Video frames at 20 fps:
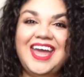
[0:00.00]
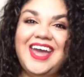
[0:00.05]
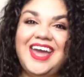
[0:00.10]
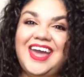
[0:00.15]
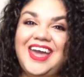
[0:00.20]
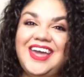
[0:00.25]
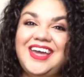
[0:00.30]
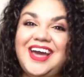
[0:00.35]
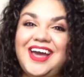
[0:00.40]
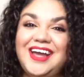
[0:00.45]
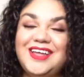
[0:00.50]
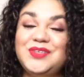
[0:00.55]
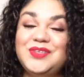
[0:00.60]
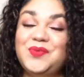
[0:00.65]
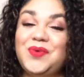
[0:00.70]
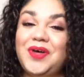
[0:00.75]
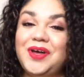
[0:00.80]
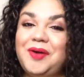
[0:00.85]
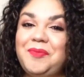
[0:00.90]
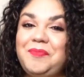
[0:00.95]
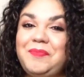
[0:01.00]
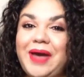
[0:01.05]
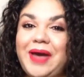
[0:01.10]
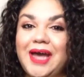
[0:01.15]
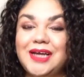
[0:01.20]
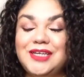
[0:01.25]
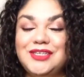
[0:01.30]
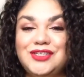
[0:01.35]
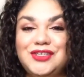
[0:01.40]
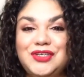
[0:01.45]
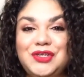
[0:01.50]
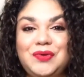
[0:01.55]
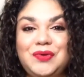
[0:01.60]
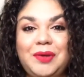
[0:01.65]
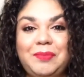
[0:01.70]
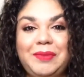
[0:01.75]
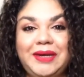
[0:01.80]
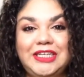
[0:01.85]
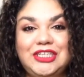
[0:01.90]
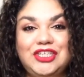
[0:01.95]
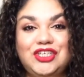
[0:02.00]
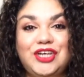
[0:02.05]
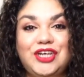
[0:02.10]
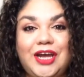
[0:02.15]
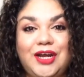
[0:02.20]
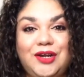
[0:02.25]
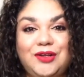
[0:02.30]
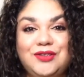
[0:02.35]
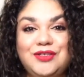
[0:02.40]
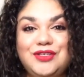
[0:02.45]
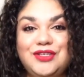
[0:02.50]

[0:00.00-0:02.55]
Hey guys, welcome back to my channel.